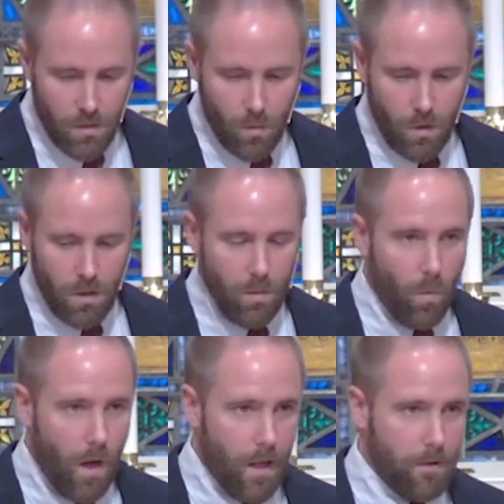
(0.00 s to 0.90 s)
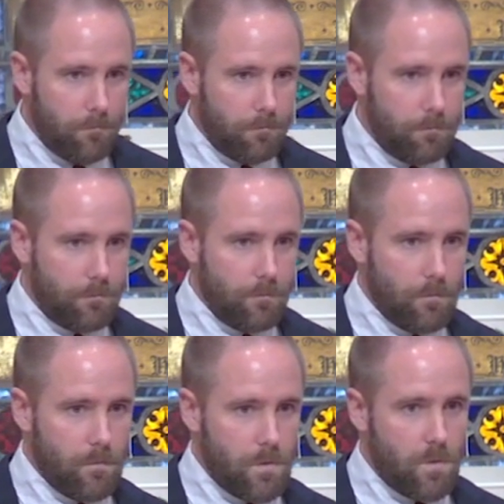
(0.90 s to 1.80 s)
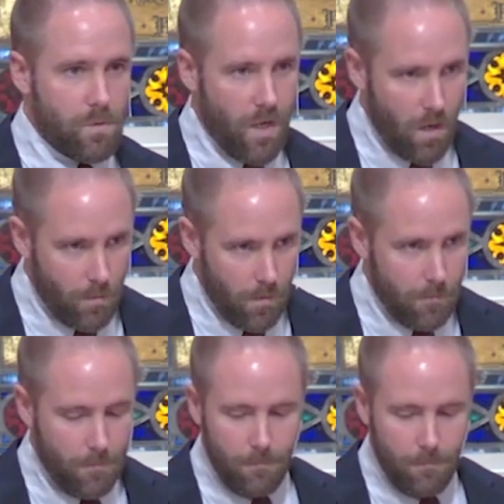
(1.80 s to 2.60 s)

were what? Two cherubim.